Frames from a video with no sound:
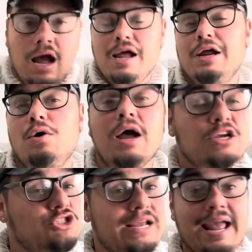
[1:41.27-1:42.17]
You know,
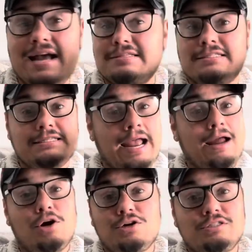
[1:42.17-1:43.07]
she can't
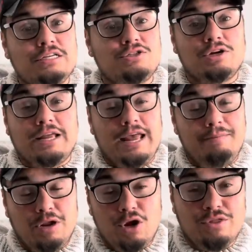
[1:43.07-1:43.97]
stand her sister
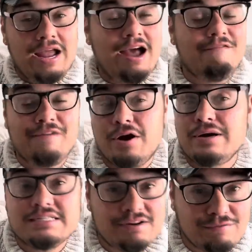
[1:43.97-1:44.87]
Kim. You know, they have
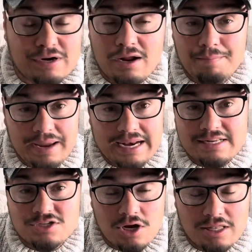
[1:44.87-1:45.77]
very different
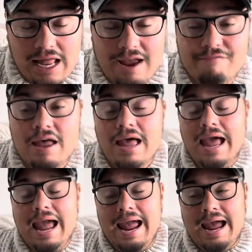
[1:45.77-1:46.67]
opinions on life,
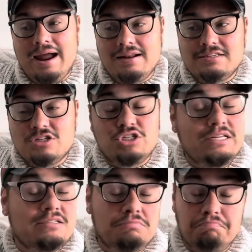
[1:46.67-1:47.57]
and
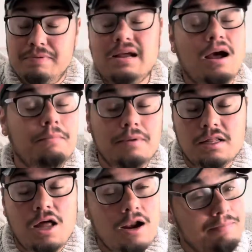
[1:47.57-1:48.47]
she's become a
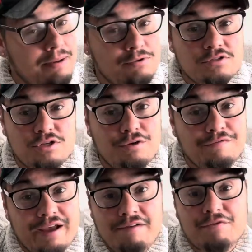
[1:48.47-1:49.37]
lot of people's new
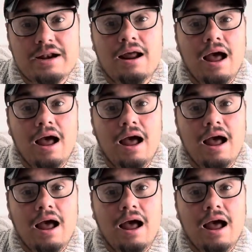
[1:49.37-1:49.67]
favorite.